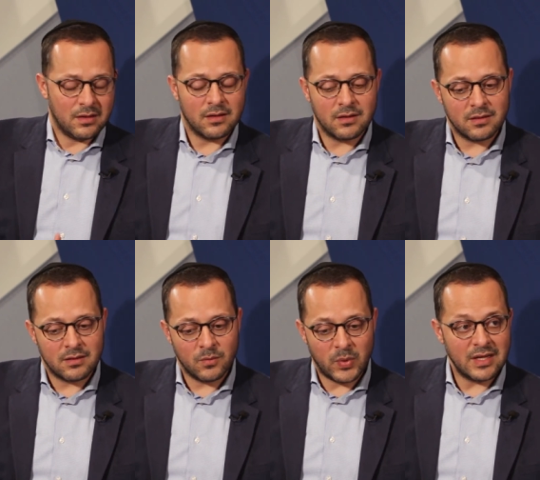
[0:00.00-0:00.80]
Uh,
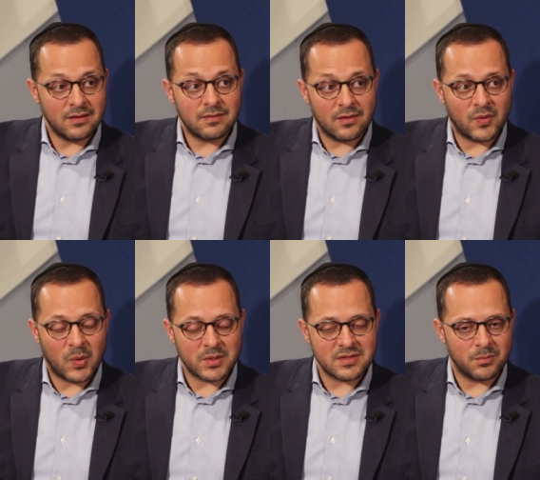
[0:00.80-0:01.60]
we need, of
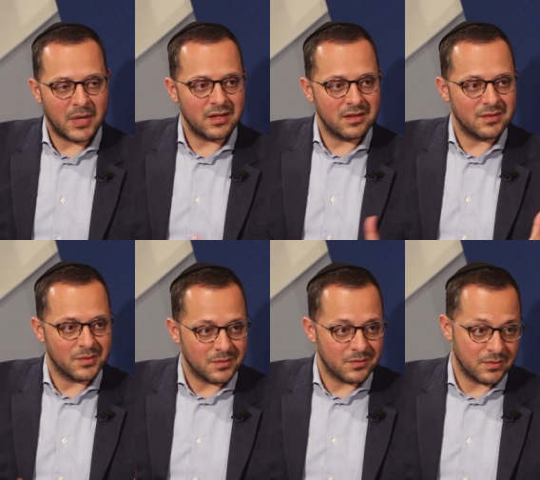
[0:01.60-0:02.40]
course, the money
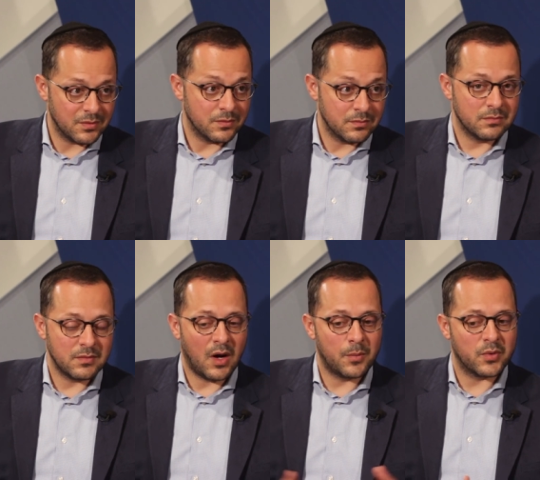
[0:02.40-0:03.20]
to to
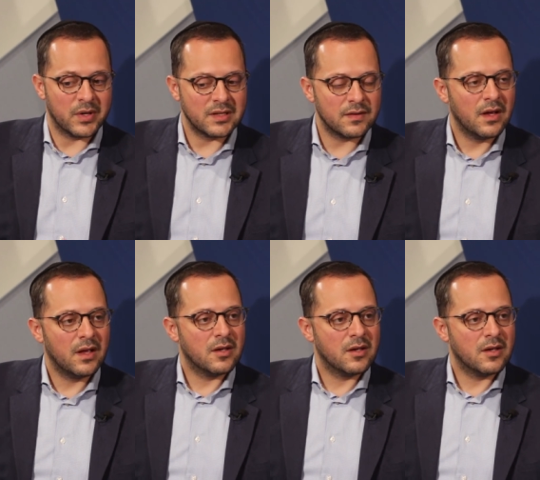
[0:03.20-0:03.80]
operate,